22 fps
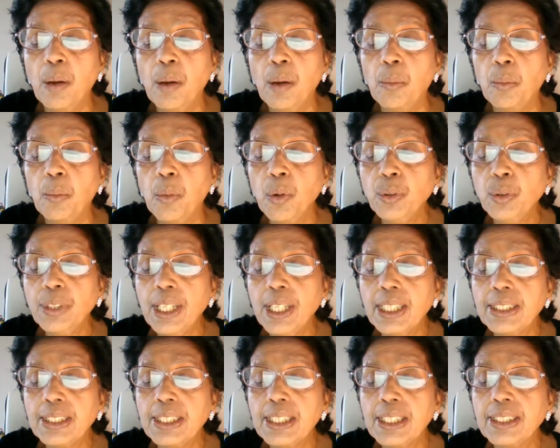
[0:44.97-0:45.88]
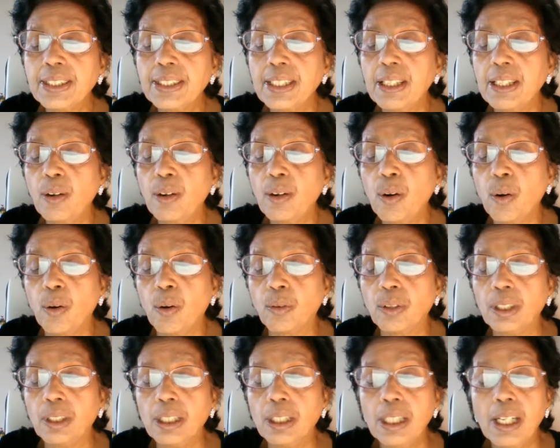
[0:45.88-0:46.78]
Both actions are wrong.
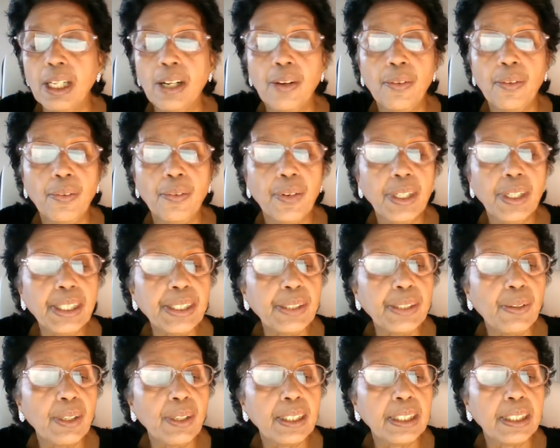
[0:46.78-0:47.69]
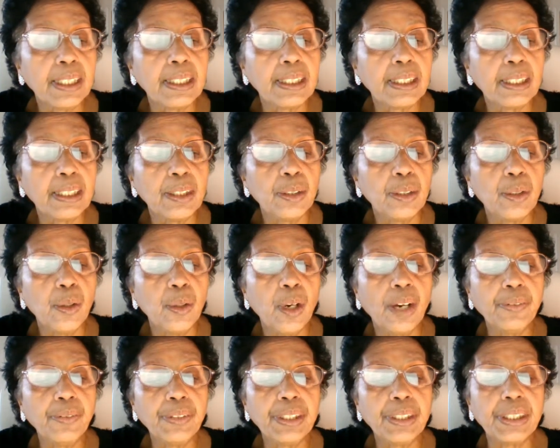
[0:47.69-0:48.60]
First one is you
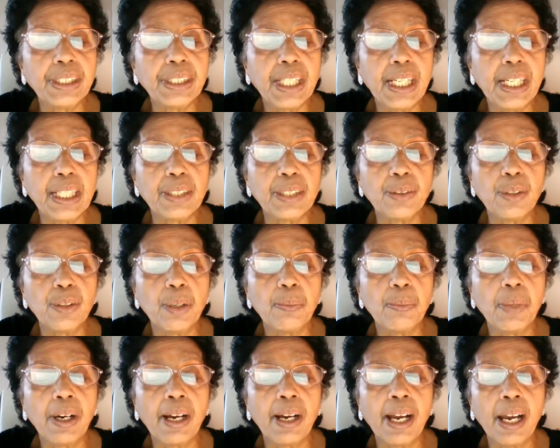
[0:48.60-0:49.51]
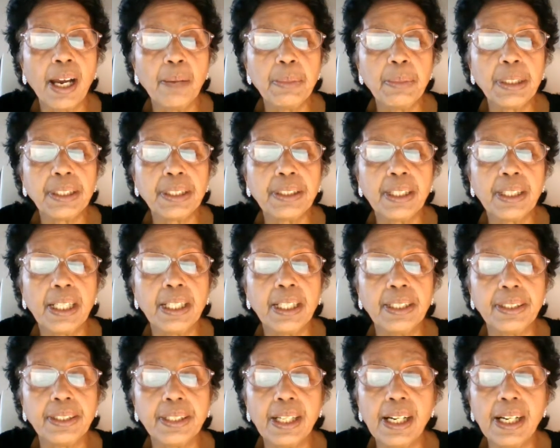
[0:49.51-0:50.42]
have to change your habit
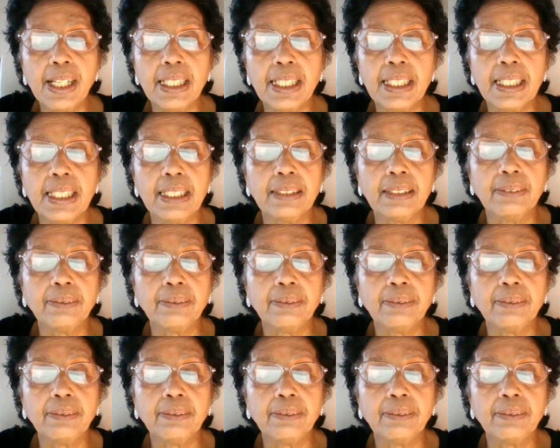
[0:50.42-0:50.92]
entirely.